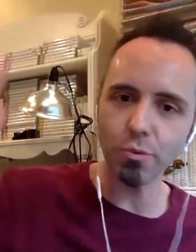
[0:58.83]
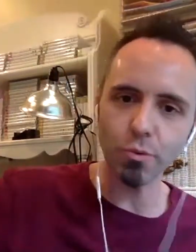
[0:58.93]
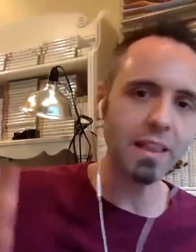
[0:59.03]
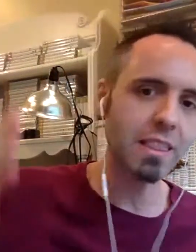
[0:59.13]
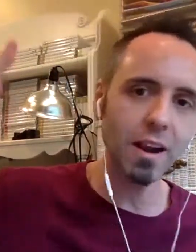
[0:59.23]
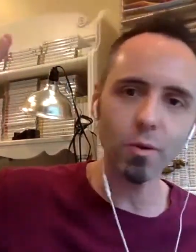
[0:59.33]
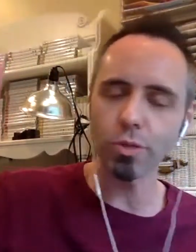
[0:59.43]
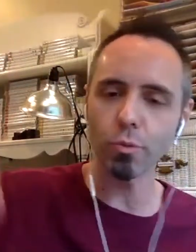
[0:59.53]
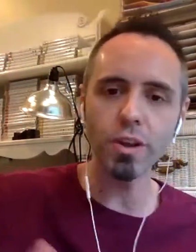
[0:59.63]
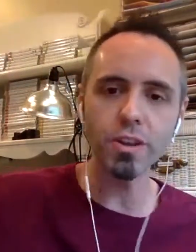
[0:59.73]
right there
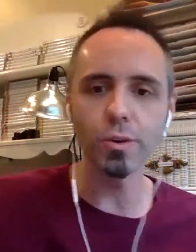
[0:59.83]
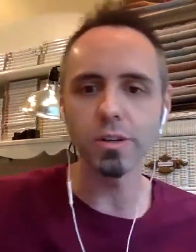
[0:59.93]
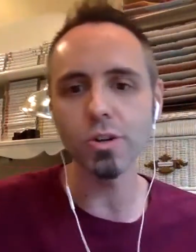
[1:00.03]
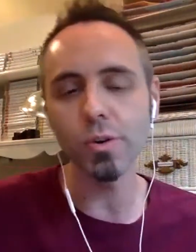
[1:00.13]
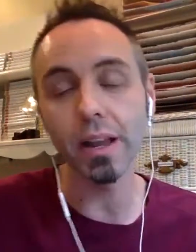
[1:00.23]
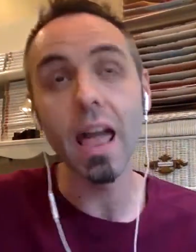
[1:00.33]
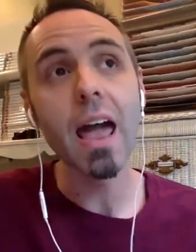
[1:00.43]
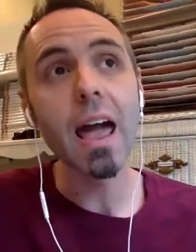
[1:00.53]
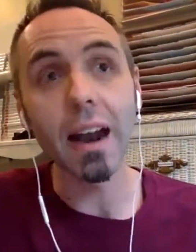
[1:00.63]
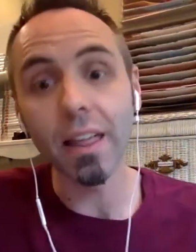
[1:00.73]
with what you were doing.
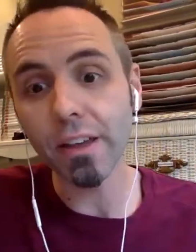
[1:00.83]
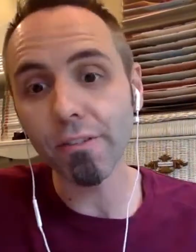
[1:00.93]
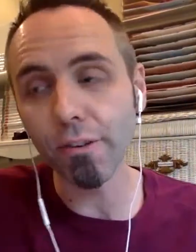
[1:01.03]
And I think for